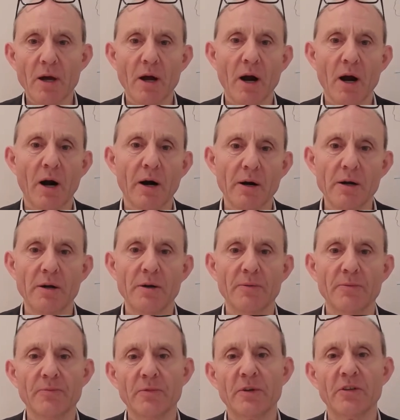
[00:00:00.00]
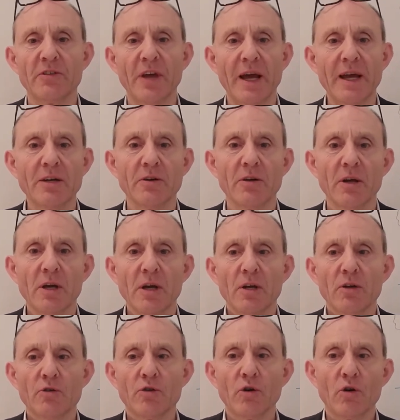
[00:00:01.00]
are designed
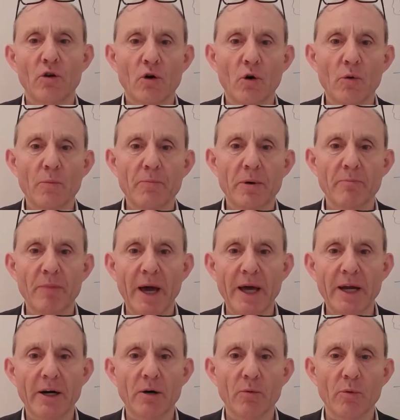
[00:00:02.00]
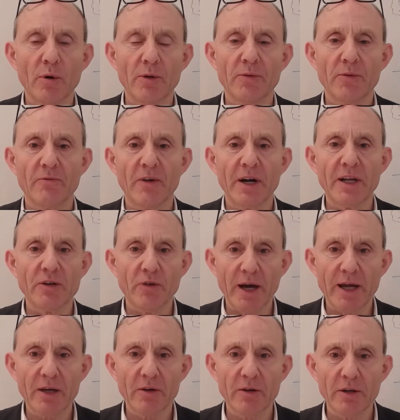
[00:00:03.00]
to cope better with very dry
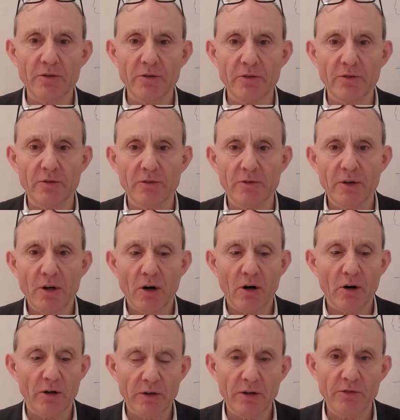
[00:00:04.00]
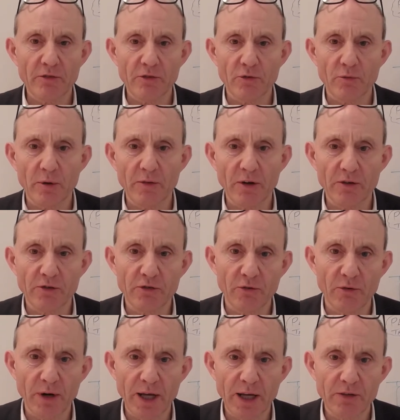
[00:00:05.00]
conditions, or conditions where they're
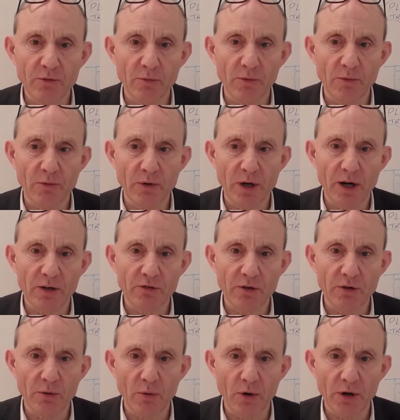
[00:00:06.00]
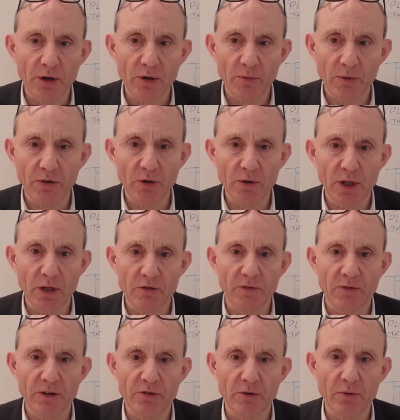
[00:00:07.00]
stressed with regards to water, where they don't get
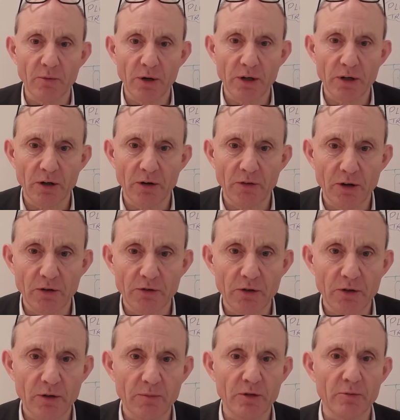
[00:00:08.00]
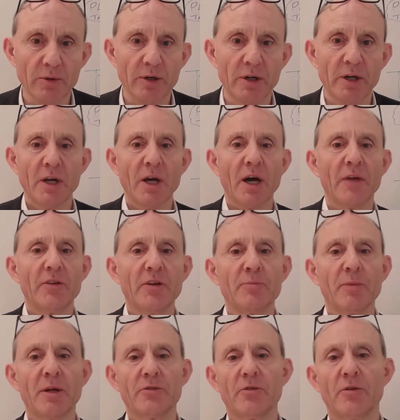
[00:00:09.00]
sufficient water or they're losing too much water. And these
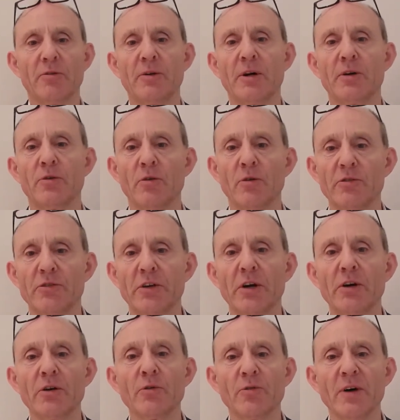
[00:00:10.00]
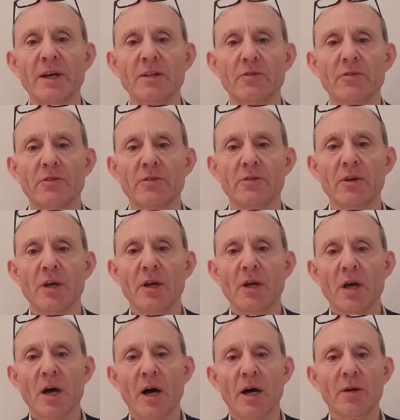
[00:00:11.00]
plants are referred to as xerophytes.
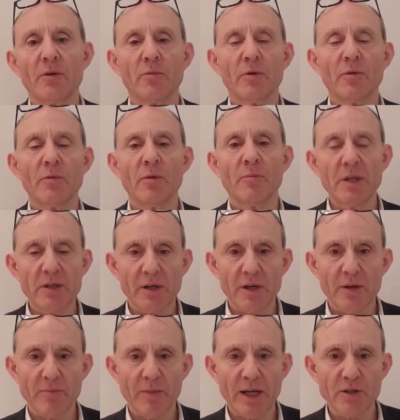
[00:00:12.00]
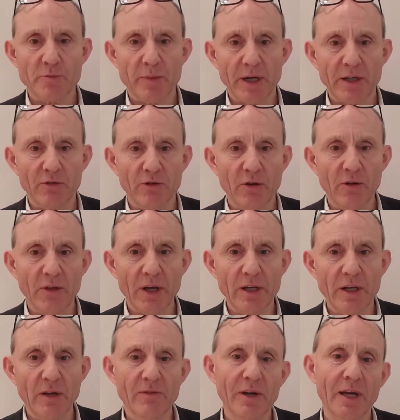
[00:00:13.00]
And we immediately mind springs to the
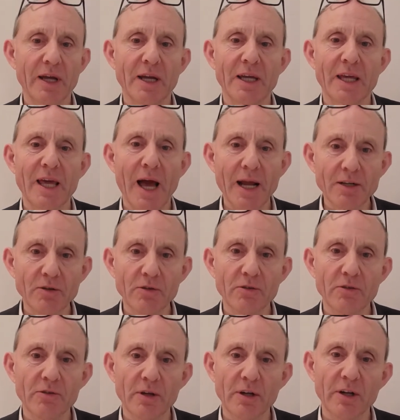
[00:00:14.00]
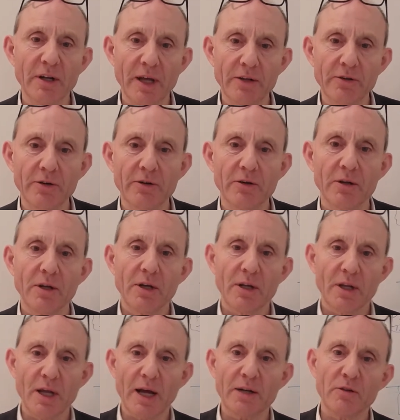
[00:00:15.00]
idea of like a cactus in a desert,
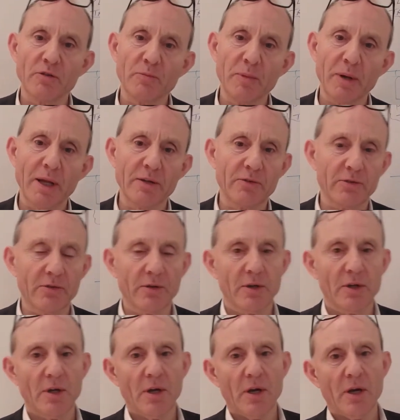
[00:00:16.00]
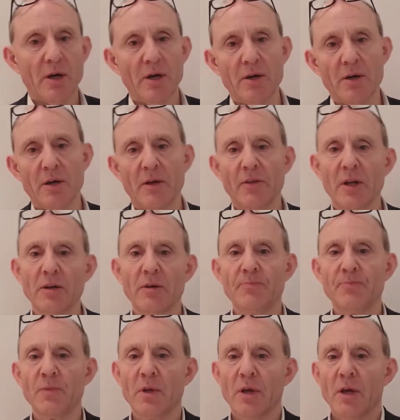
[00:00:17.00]
cactus plants. And then
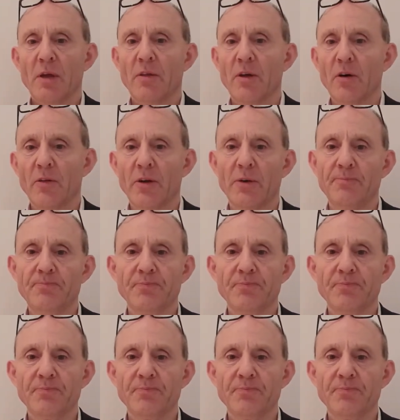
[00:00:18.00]
the other